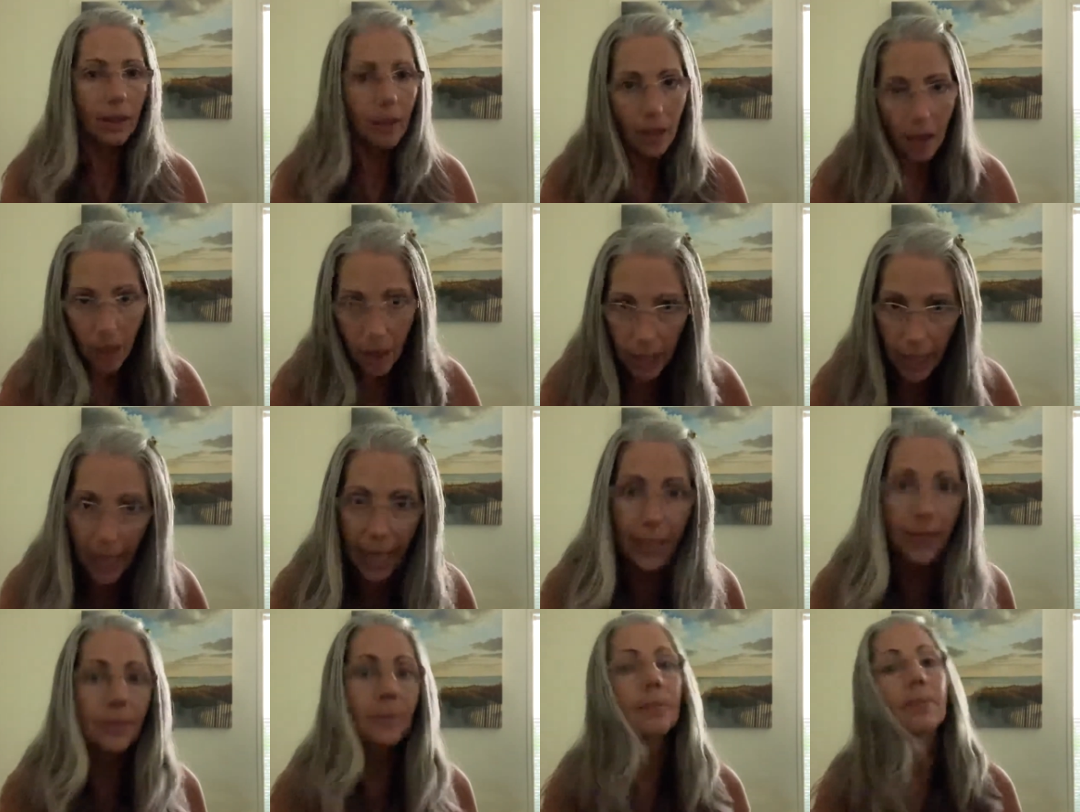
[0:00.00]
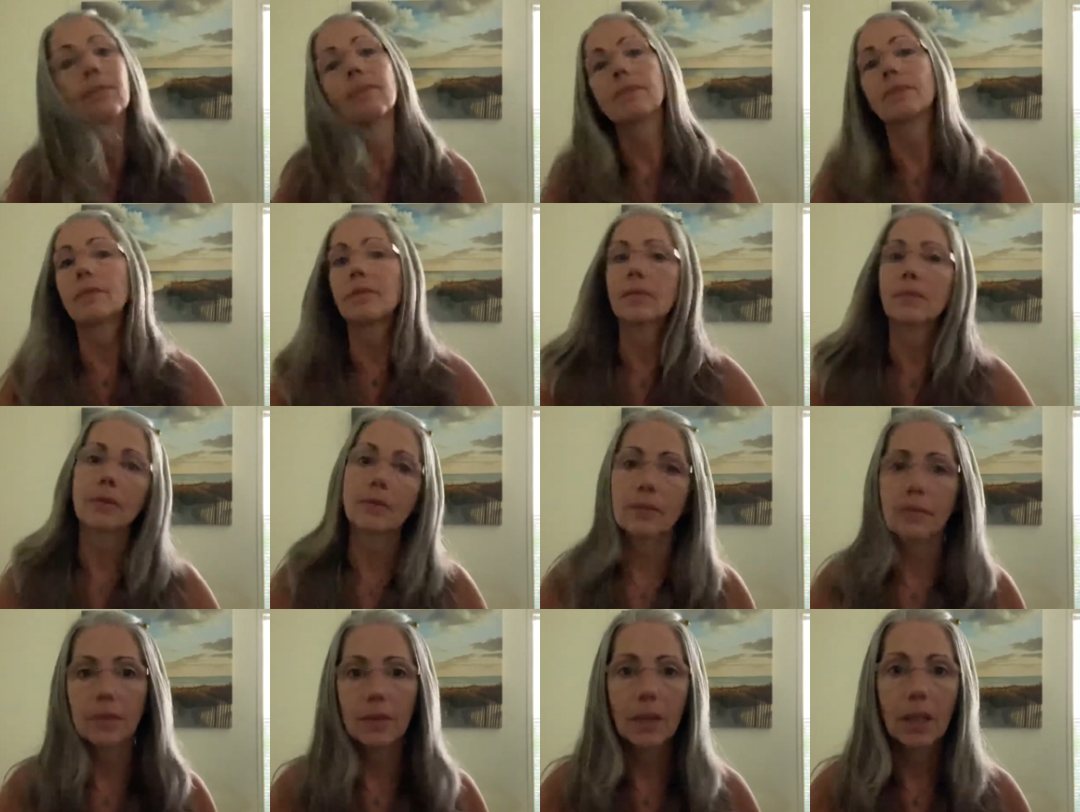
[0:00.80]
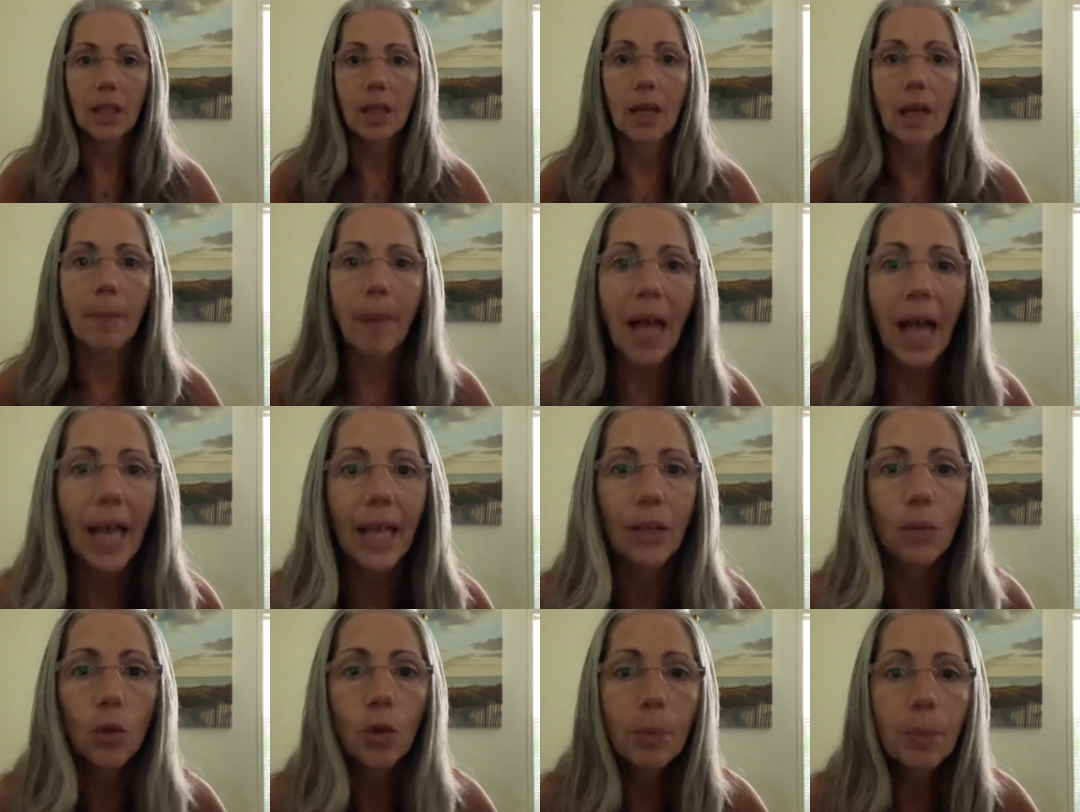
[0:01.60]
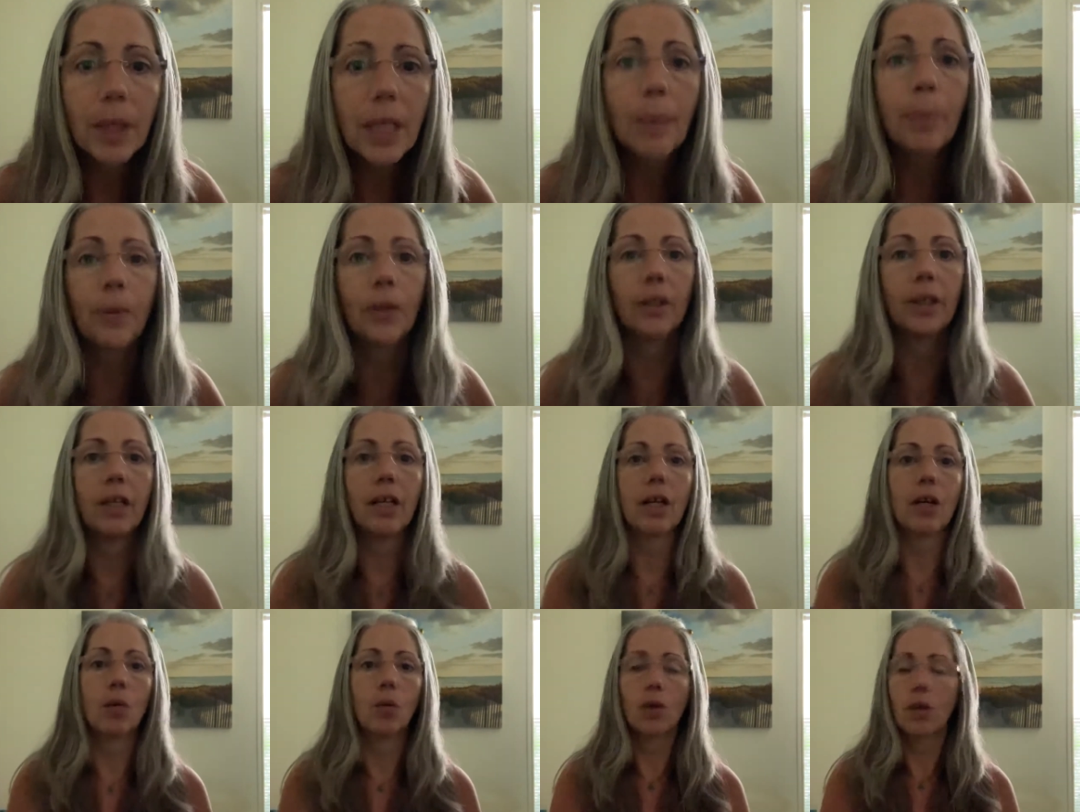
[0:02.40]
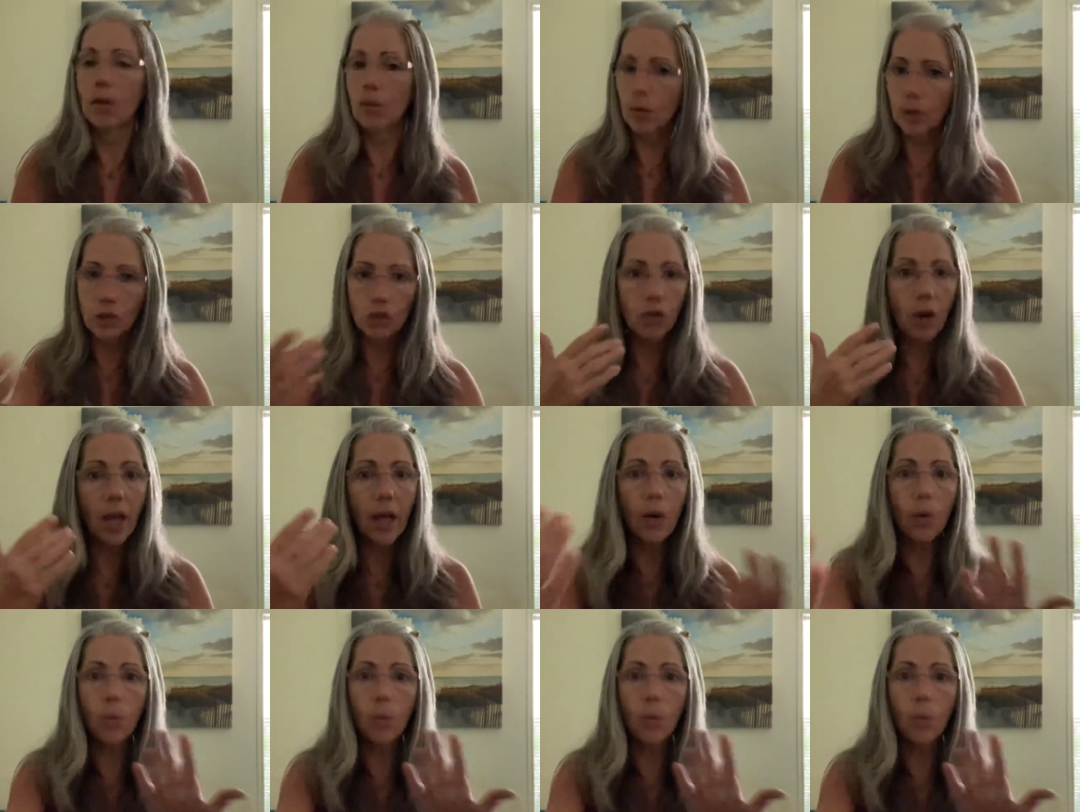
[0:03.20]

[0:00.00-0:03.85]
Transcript: Again, come on, we're people here. We're, we're trying